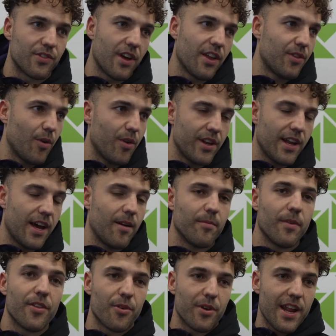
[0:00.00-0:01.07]
so I thought he'd
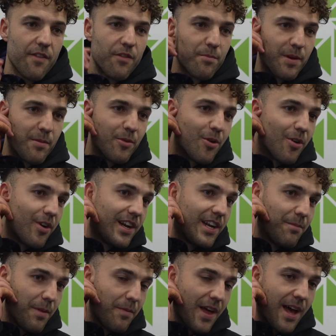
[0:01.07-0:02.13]
have a bit more in
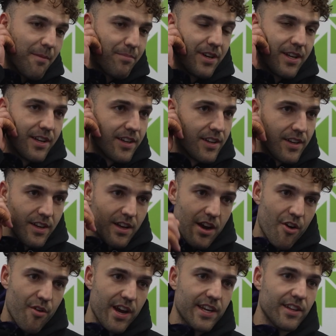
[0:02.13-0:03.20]
him than that, but
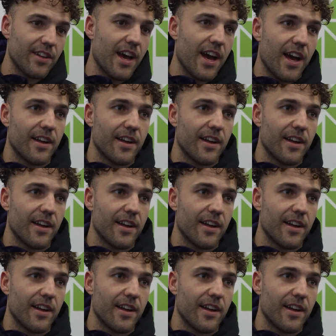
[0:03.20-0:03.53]
I reckon